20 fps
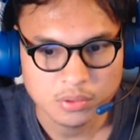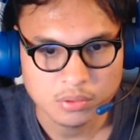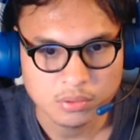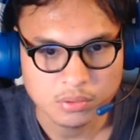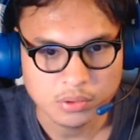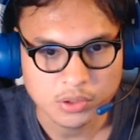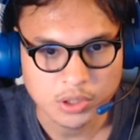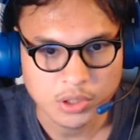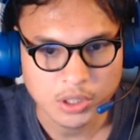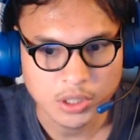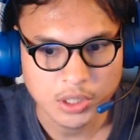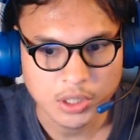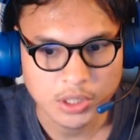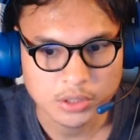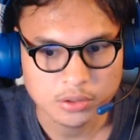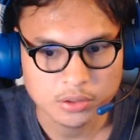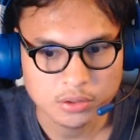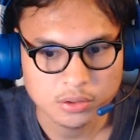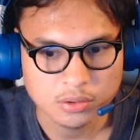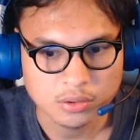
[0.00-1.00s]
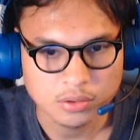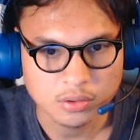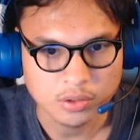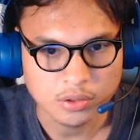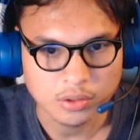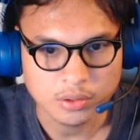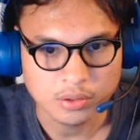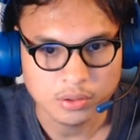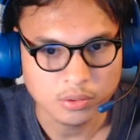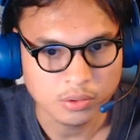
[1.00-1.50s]
That
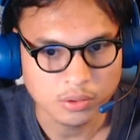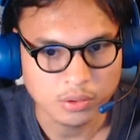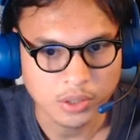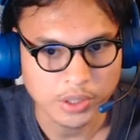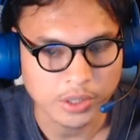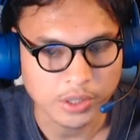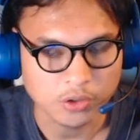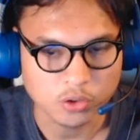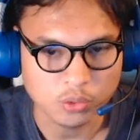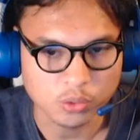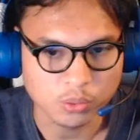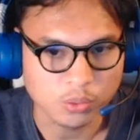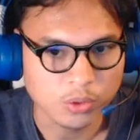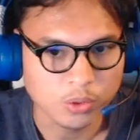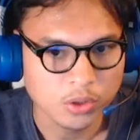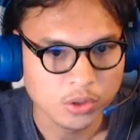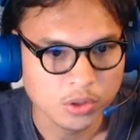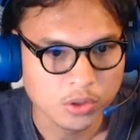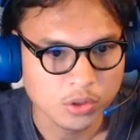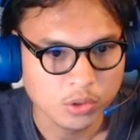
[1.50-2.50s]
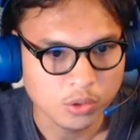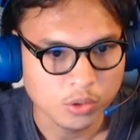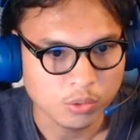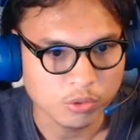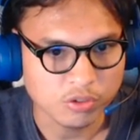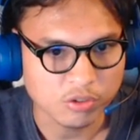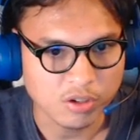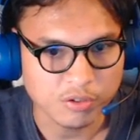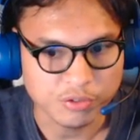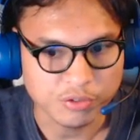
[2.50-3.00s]
again to
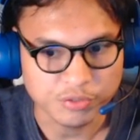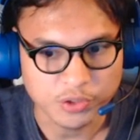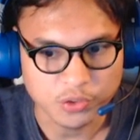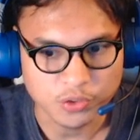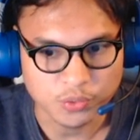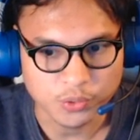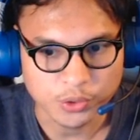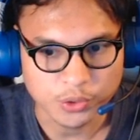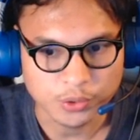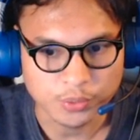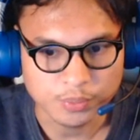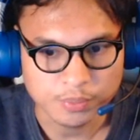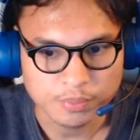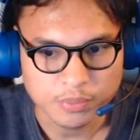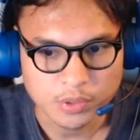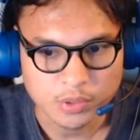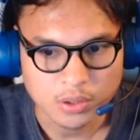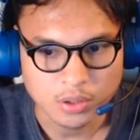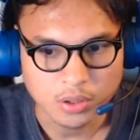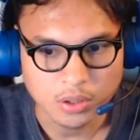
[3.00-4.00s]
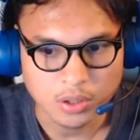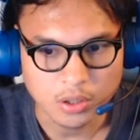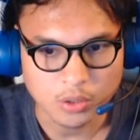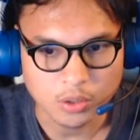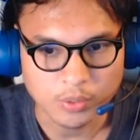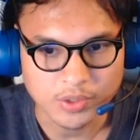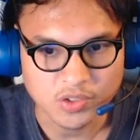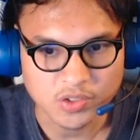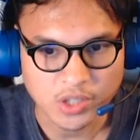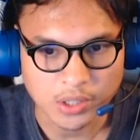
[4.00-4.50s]
whichever fits for you.
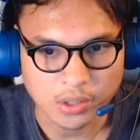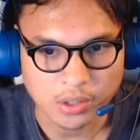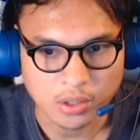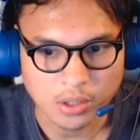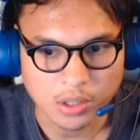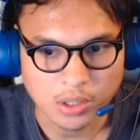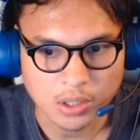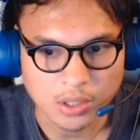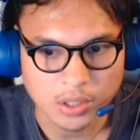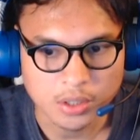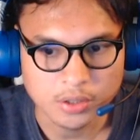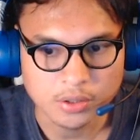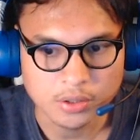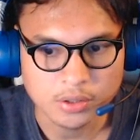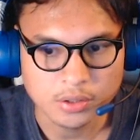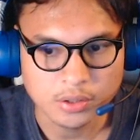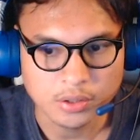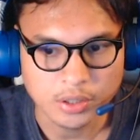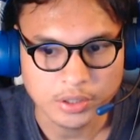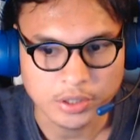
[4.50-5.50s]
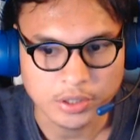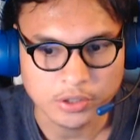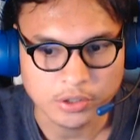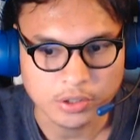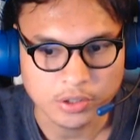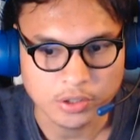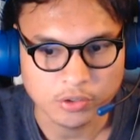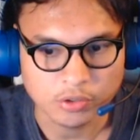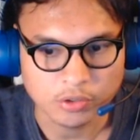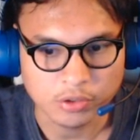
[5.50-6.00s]
Auto attack on. Again, you
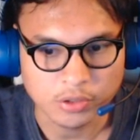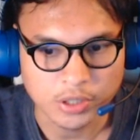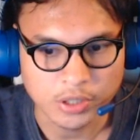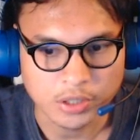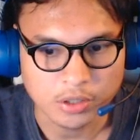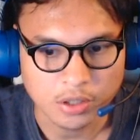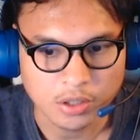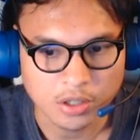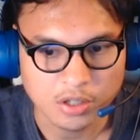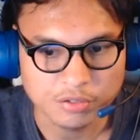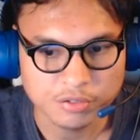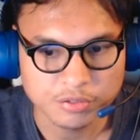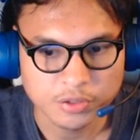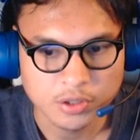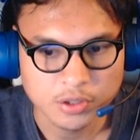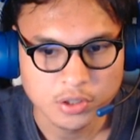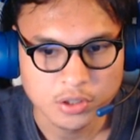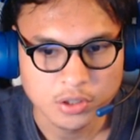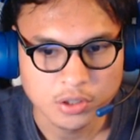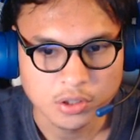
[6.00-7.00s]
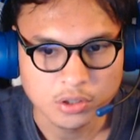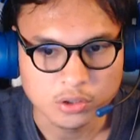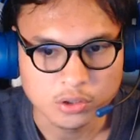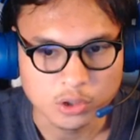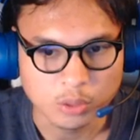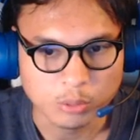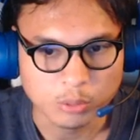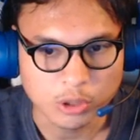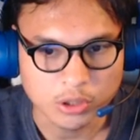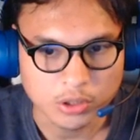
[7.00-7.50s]
can turn that off.
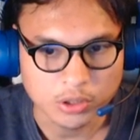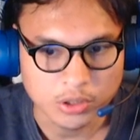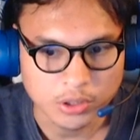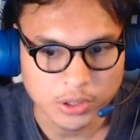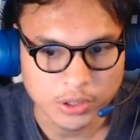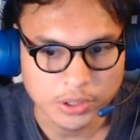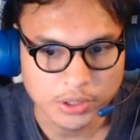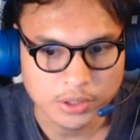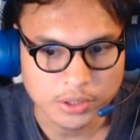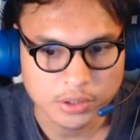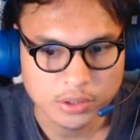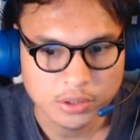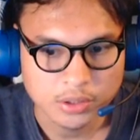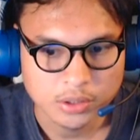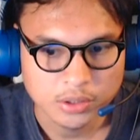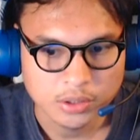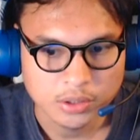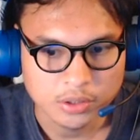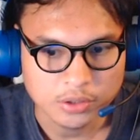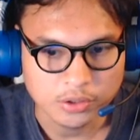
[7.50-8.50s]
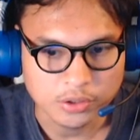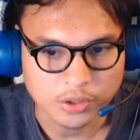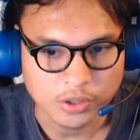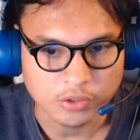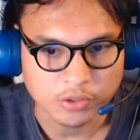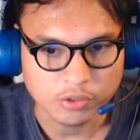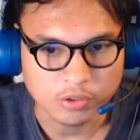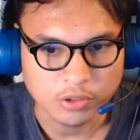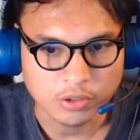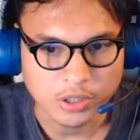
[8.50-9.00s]
Double click, you can
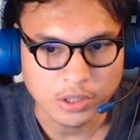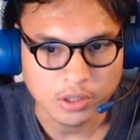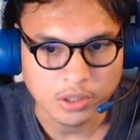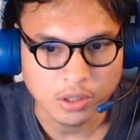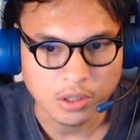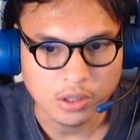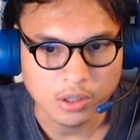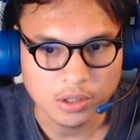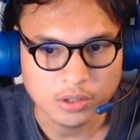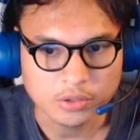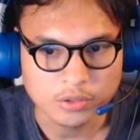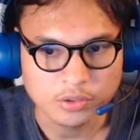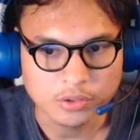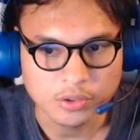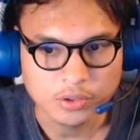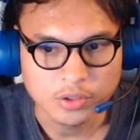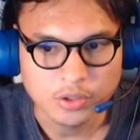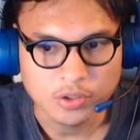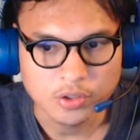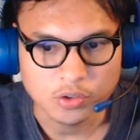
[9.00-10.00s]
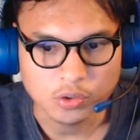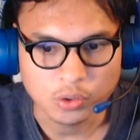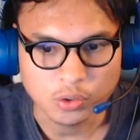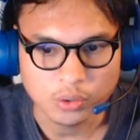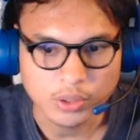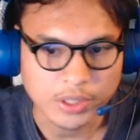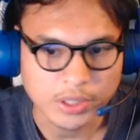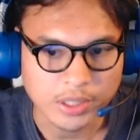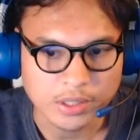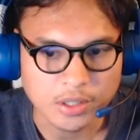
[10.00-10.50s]
turn that on. So
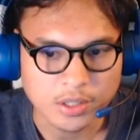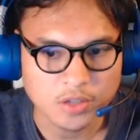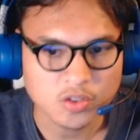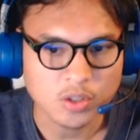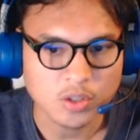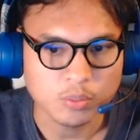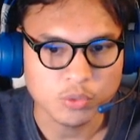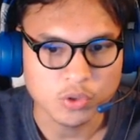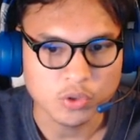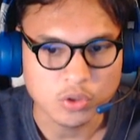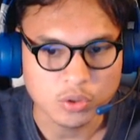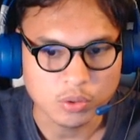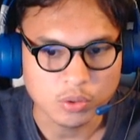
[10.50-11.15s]
again, it's up to you.